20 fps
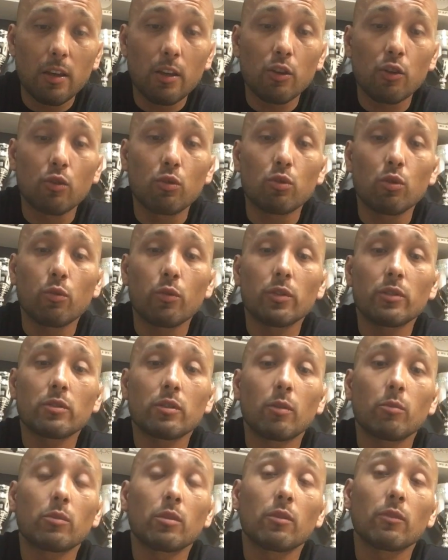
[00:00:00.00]
you're doing
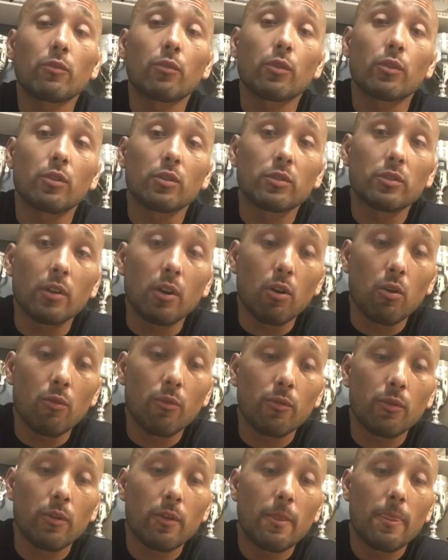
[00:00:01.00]
something for
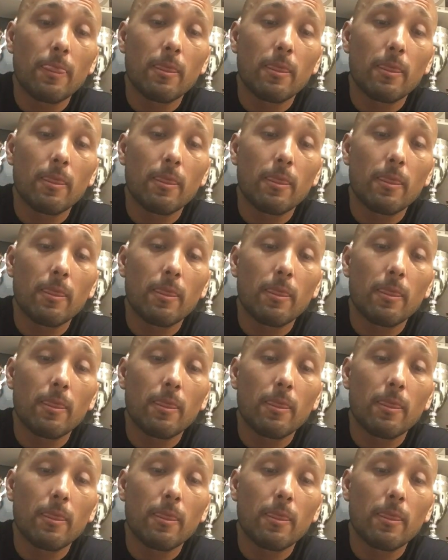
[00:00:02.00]
yourself